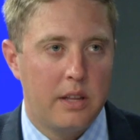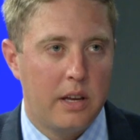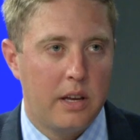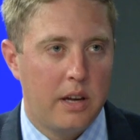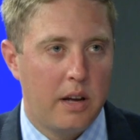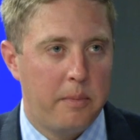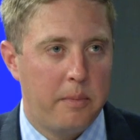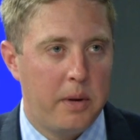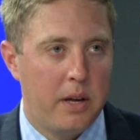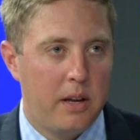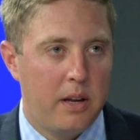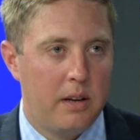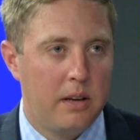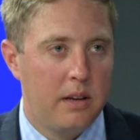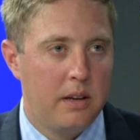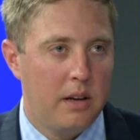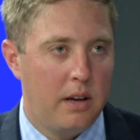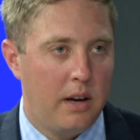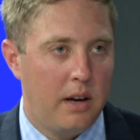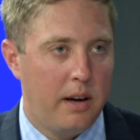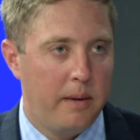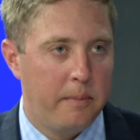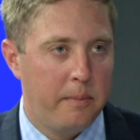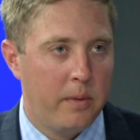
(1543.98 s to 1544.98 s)
They come in,
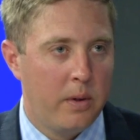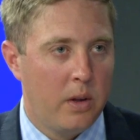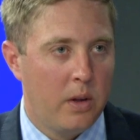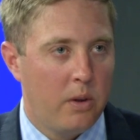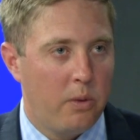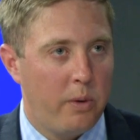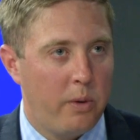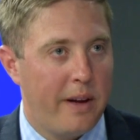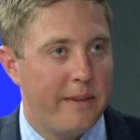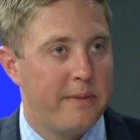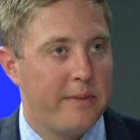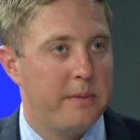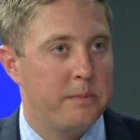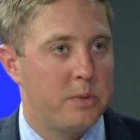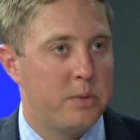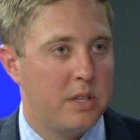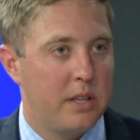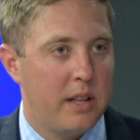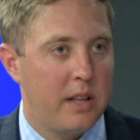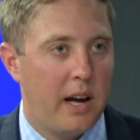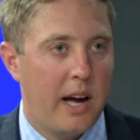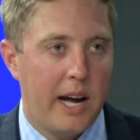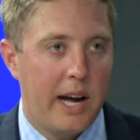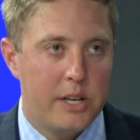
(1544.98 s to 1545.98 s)
um, we have them see
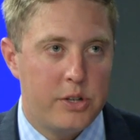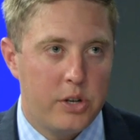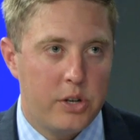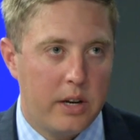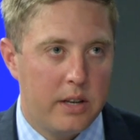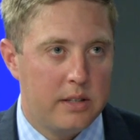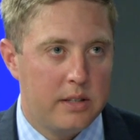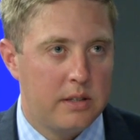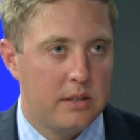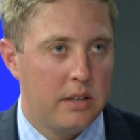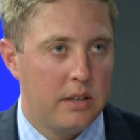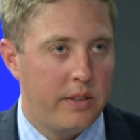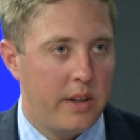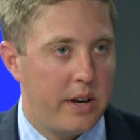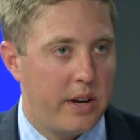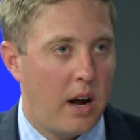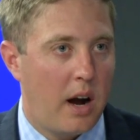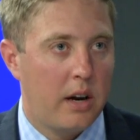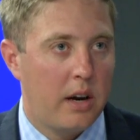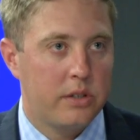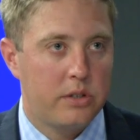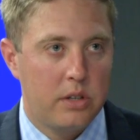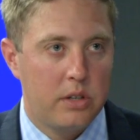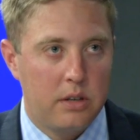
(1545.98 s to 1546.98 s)
the hygienist and the
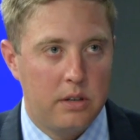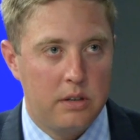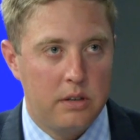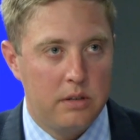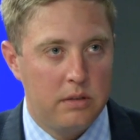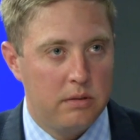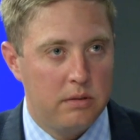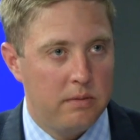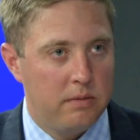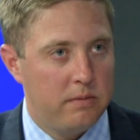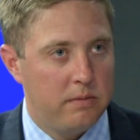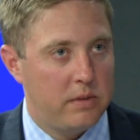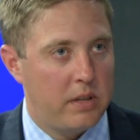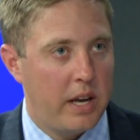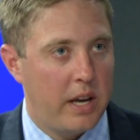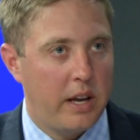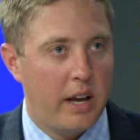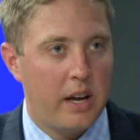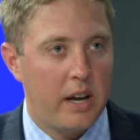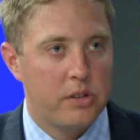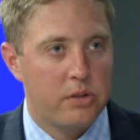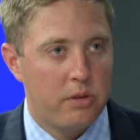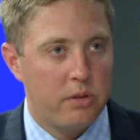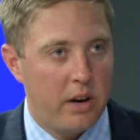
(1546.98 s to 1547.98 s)
doctor take
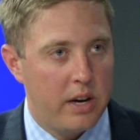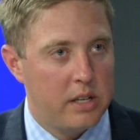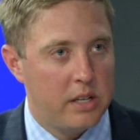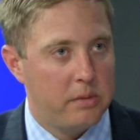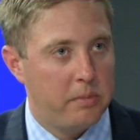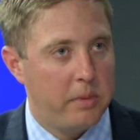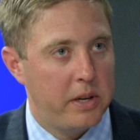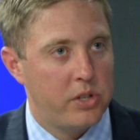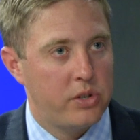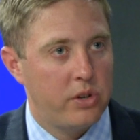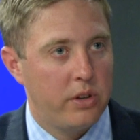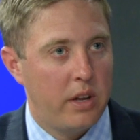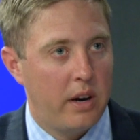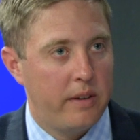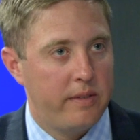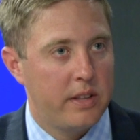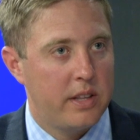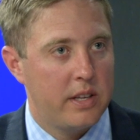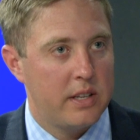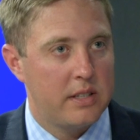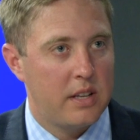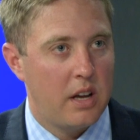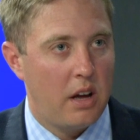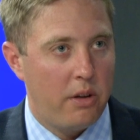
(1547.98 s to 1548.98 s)
x-rays, make sure that
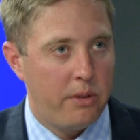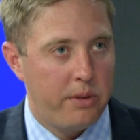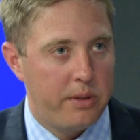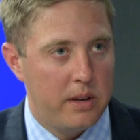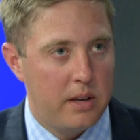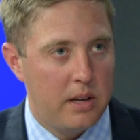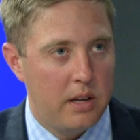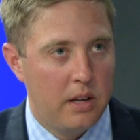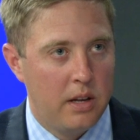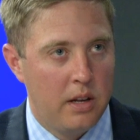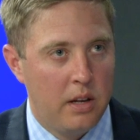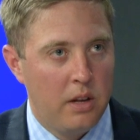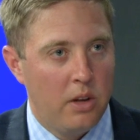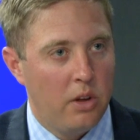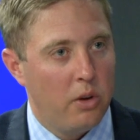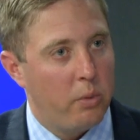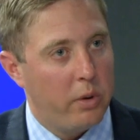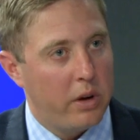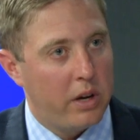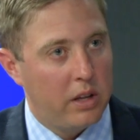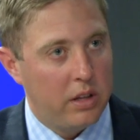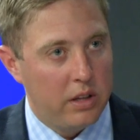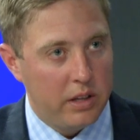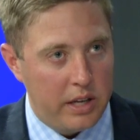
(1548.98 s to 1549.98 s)
everything's healthy.
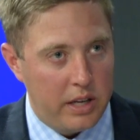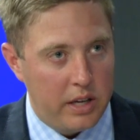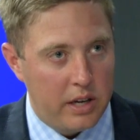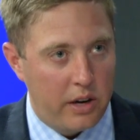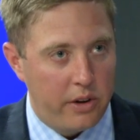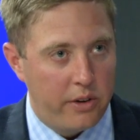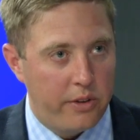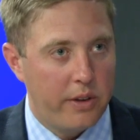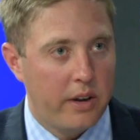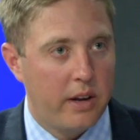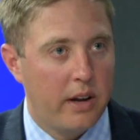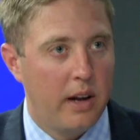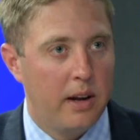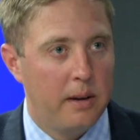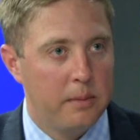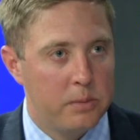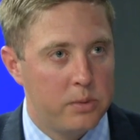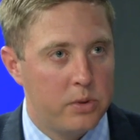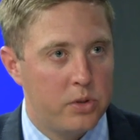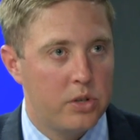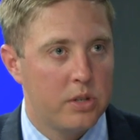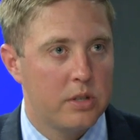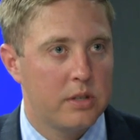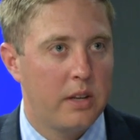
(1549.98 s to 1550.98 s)
We clean under the
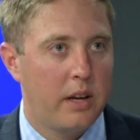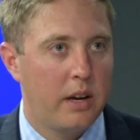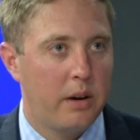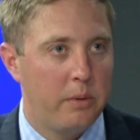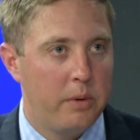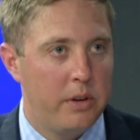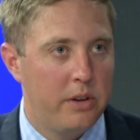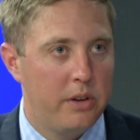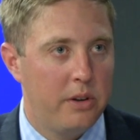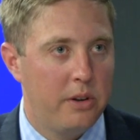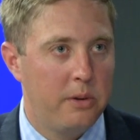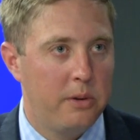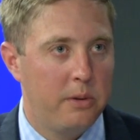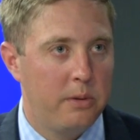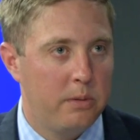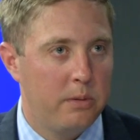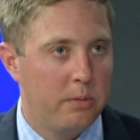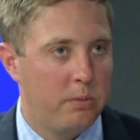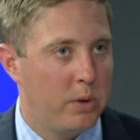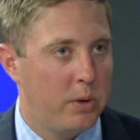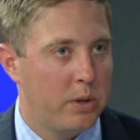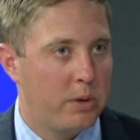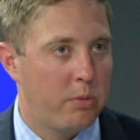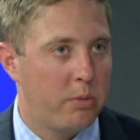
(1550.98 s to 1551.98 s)
gums just like we do
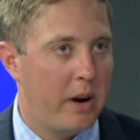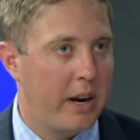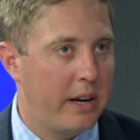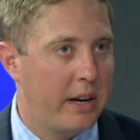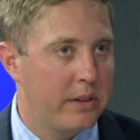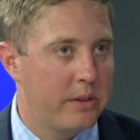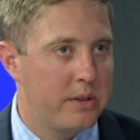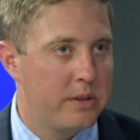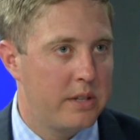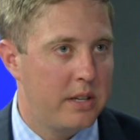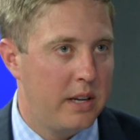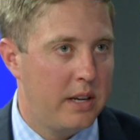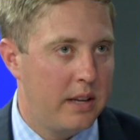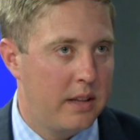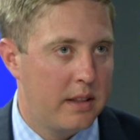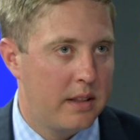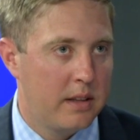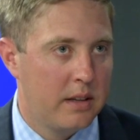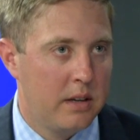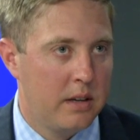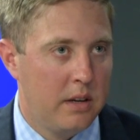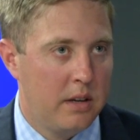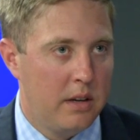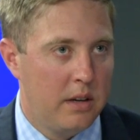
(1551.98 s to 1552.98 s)
with regular teeth.
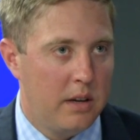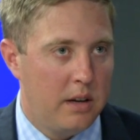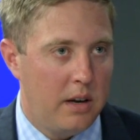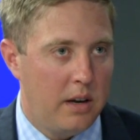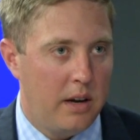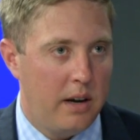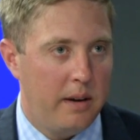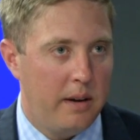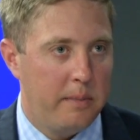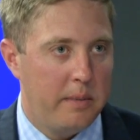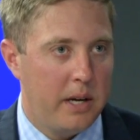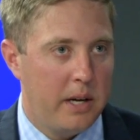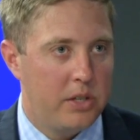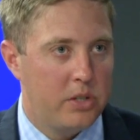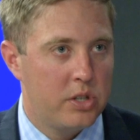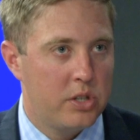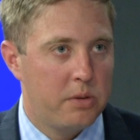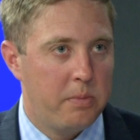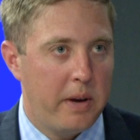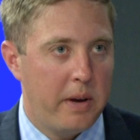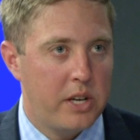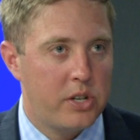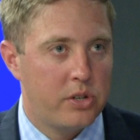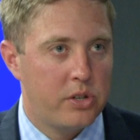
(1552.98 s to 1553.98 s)
Um, and
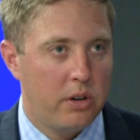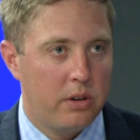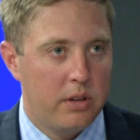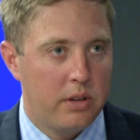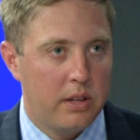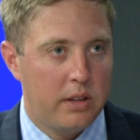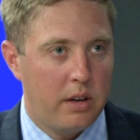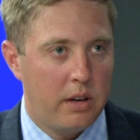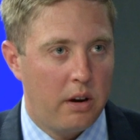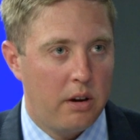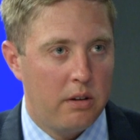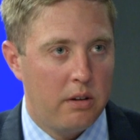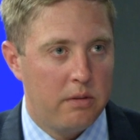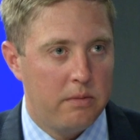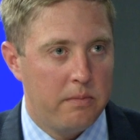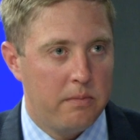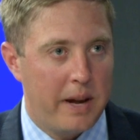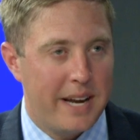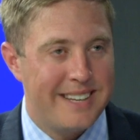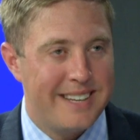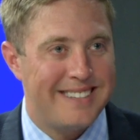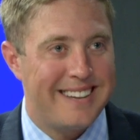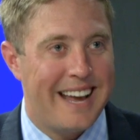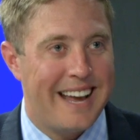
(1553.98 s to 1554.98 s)
just make sure that they're
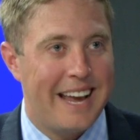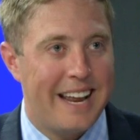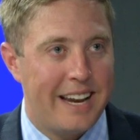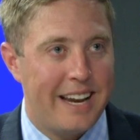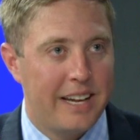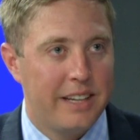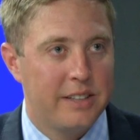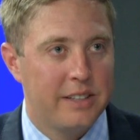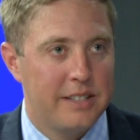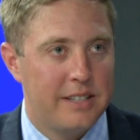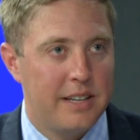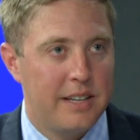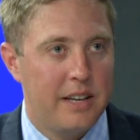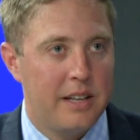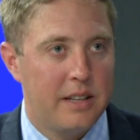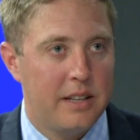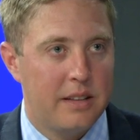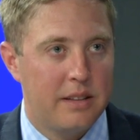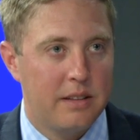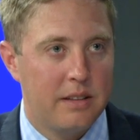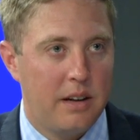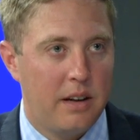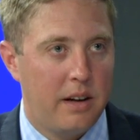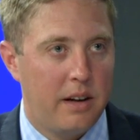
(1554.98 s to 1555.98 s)
maintaining the
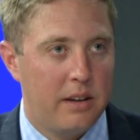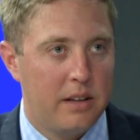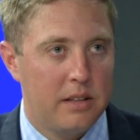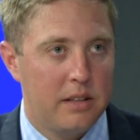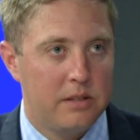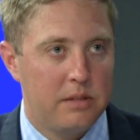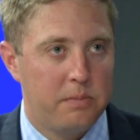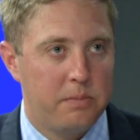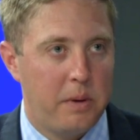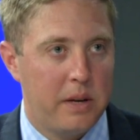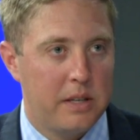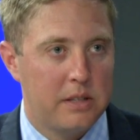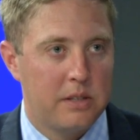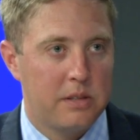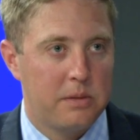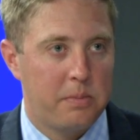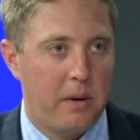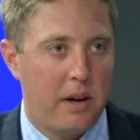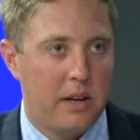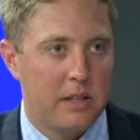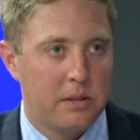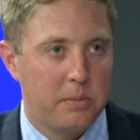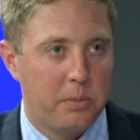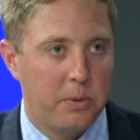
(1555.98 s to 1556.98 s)
teeth uh, as best as
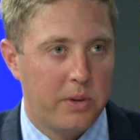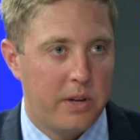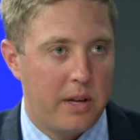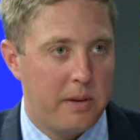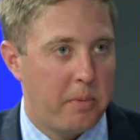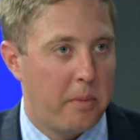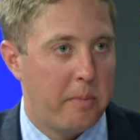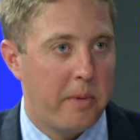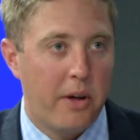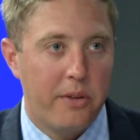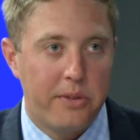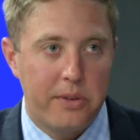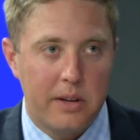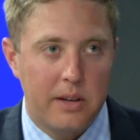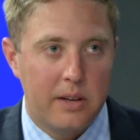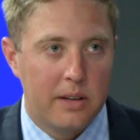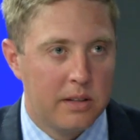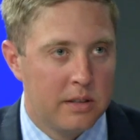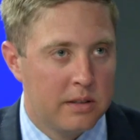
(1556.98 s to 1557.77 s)
possible, keep them healthy.